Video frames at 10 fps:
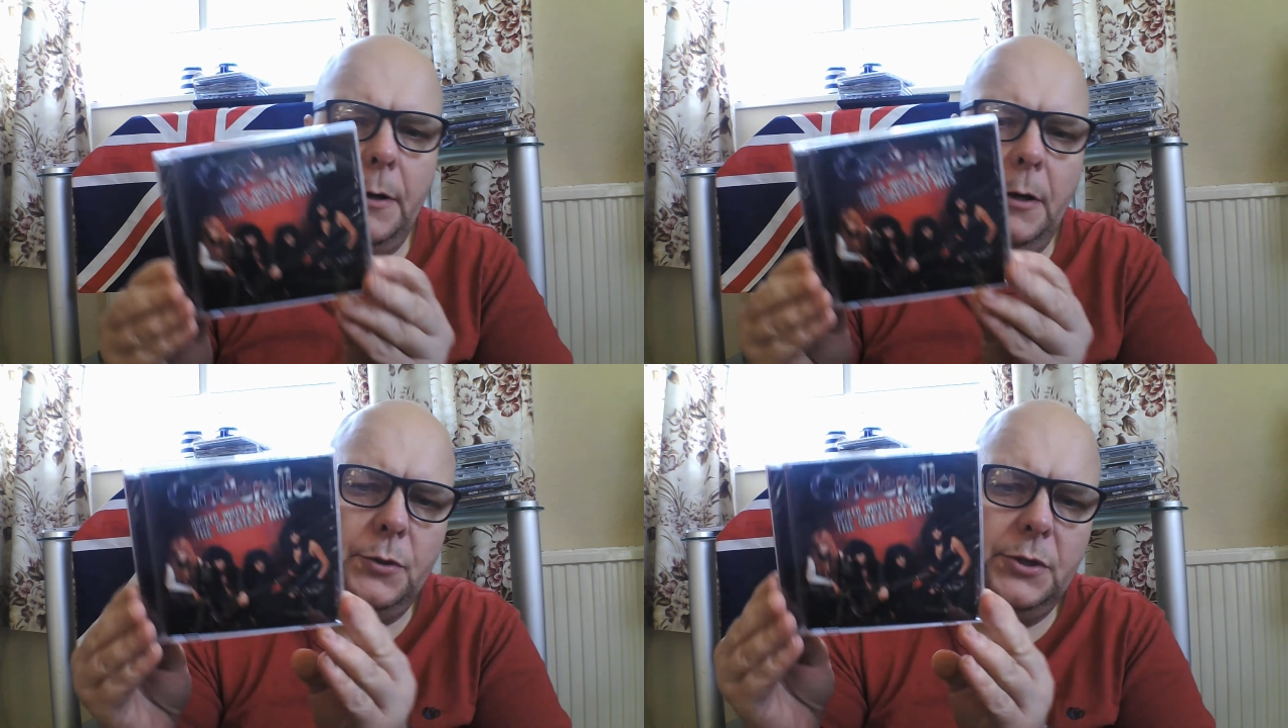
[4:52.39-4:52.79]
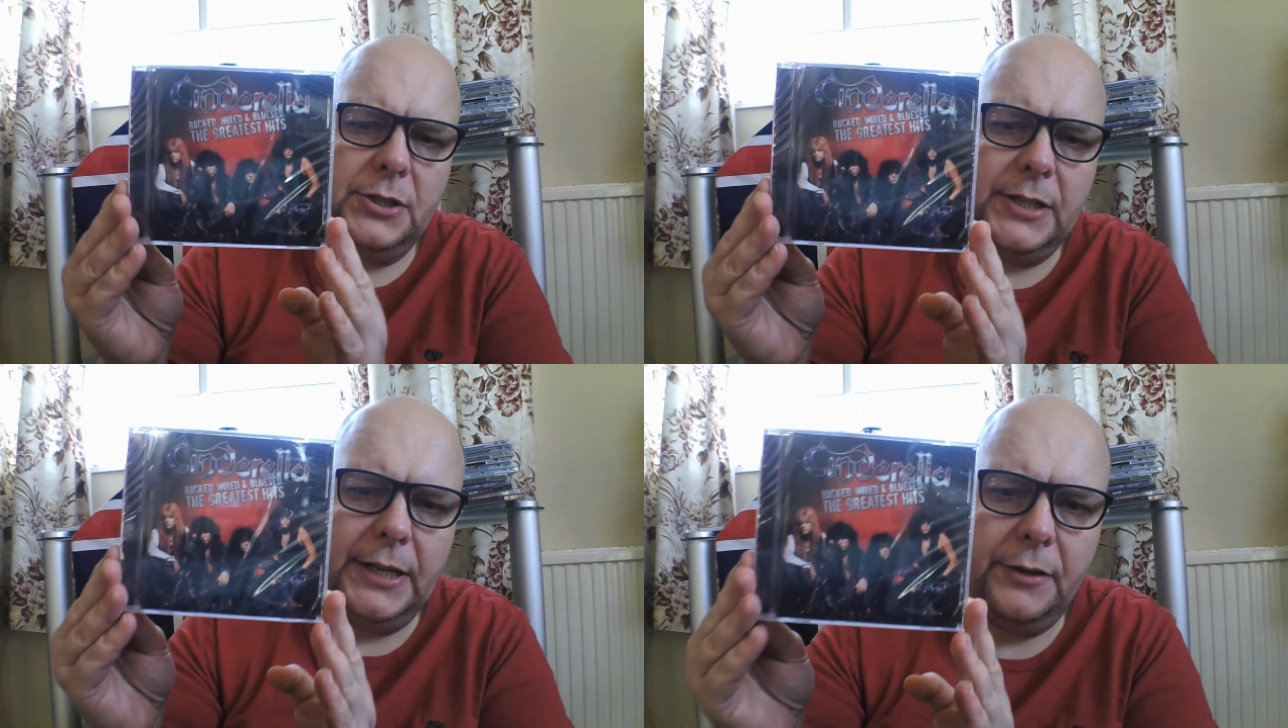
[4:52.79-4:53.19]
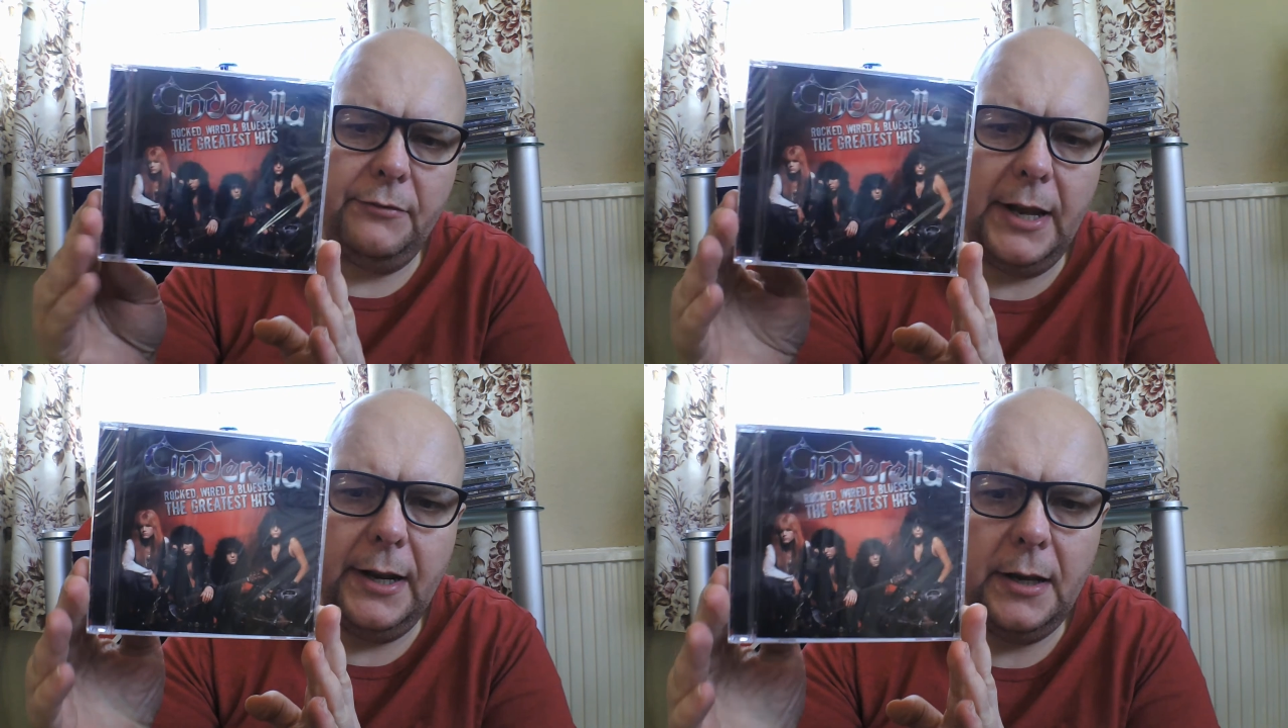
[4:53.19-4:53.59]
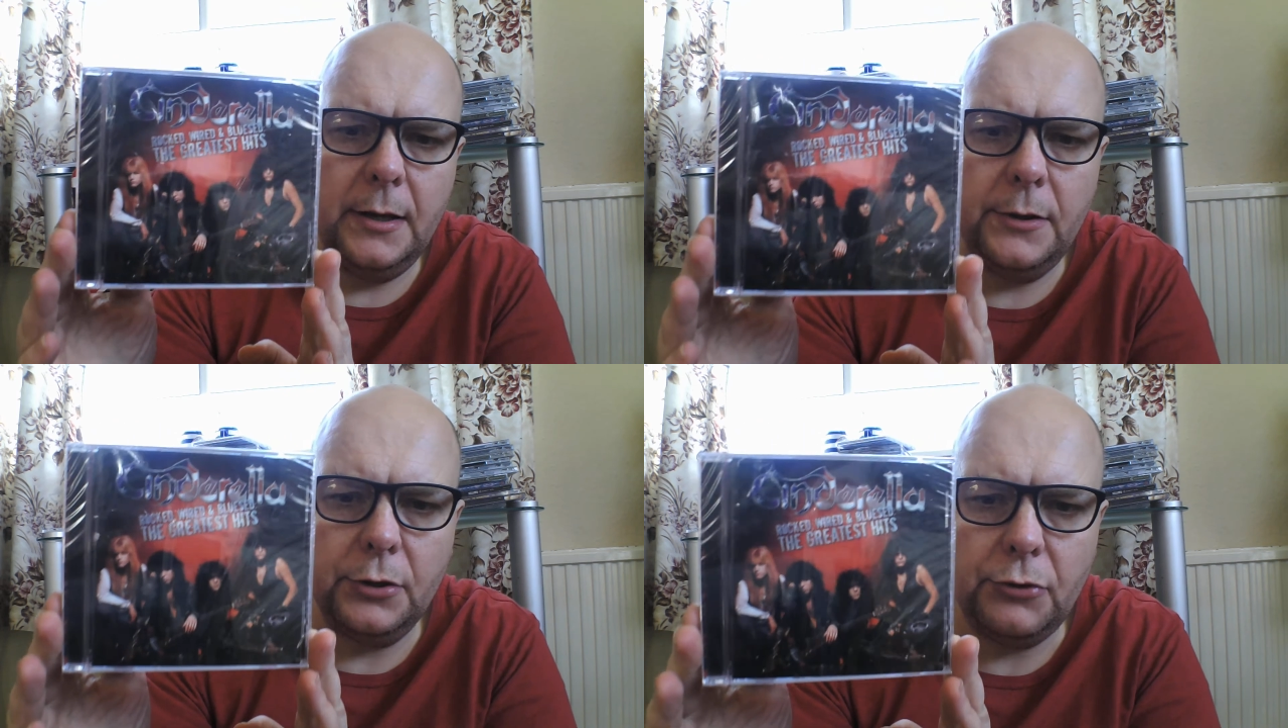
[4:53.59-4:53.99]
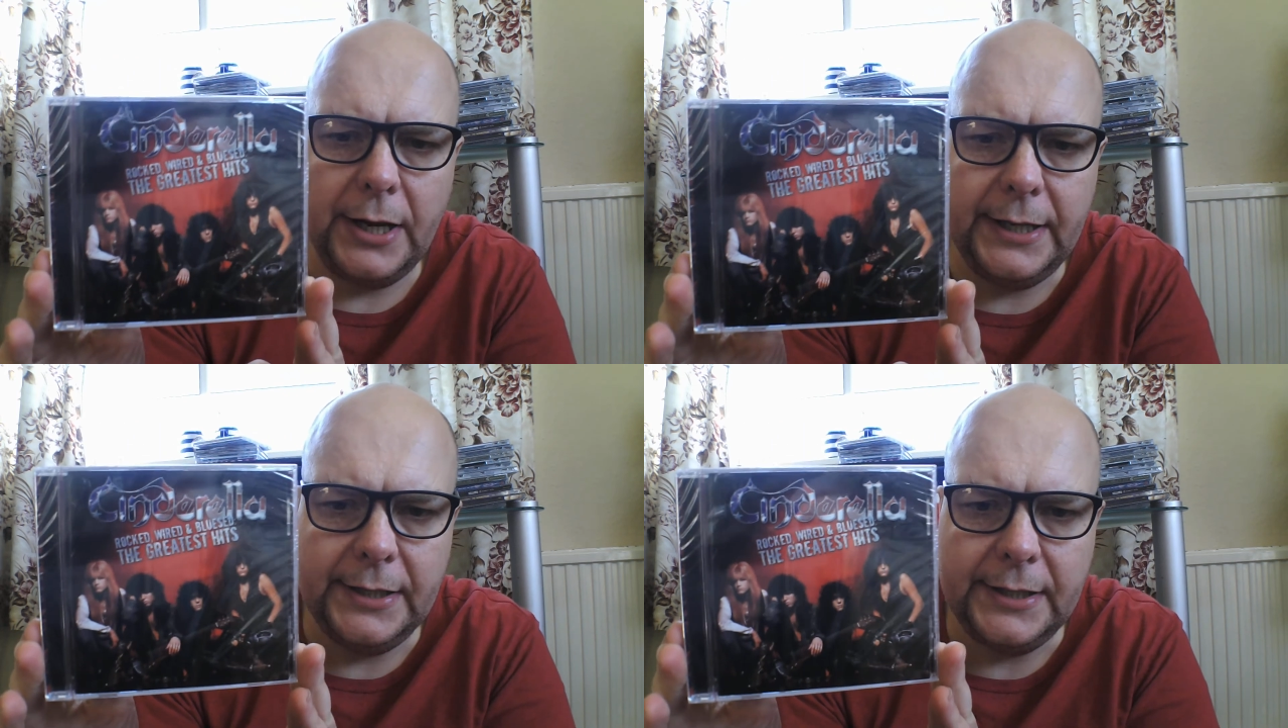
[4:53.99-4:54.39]
was Cinderella, The
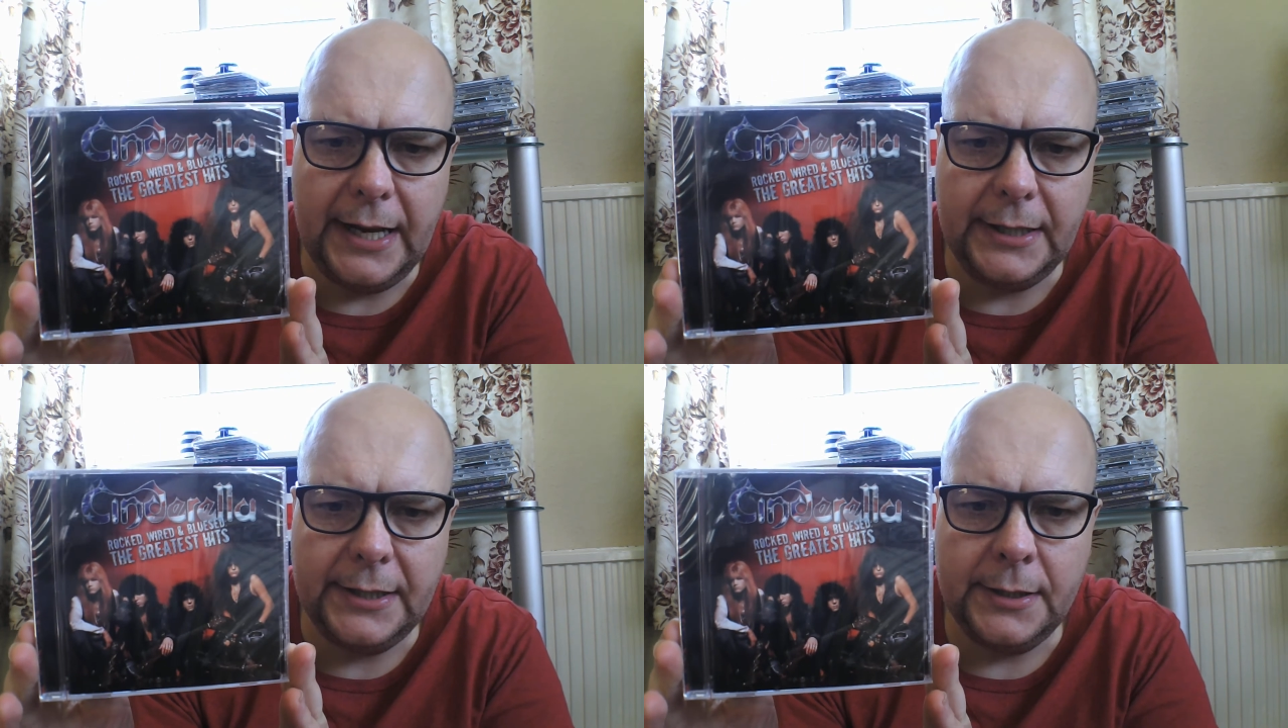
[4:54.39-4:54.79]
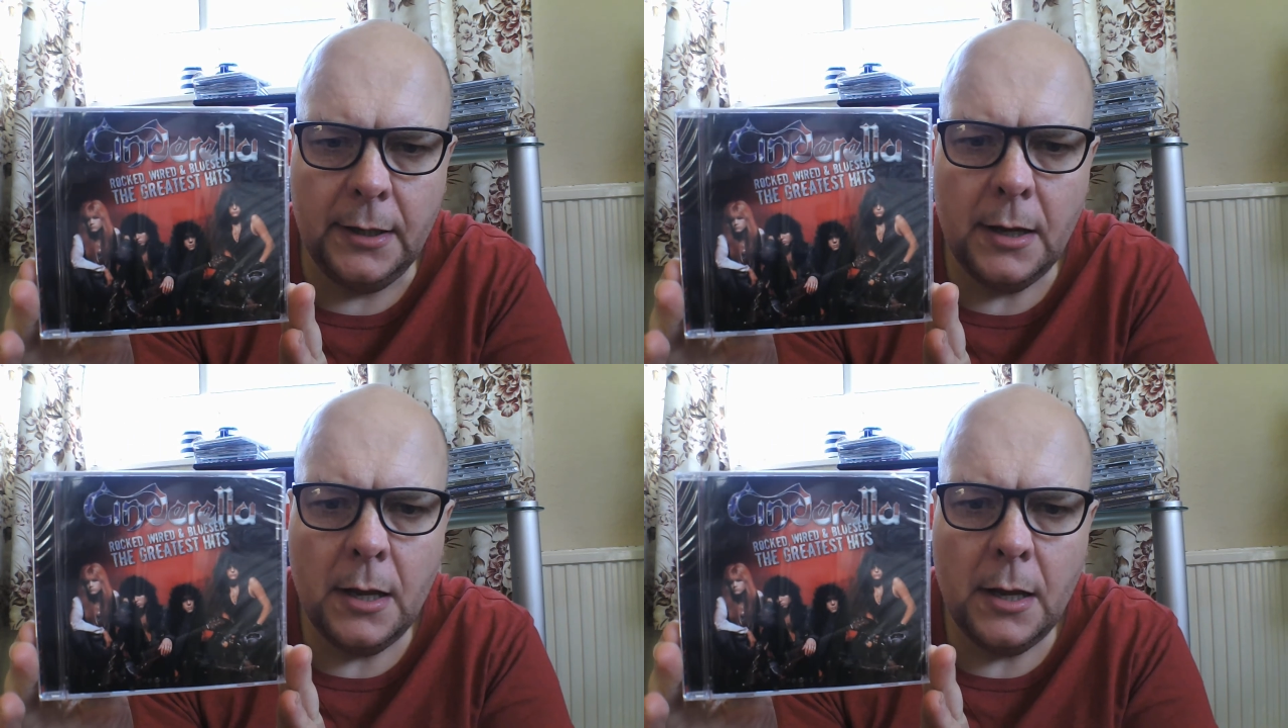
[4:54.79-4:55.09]
Greatest Hits.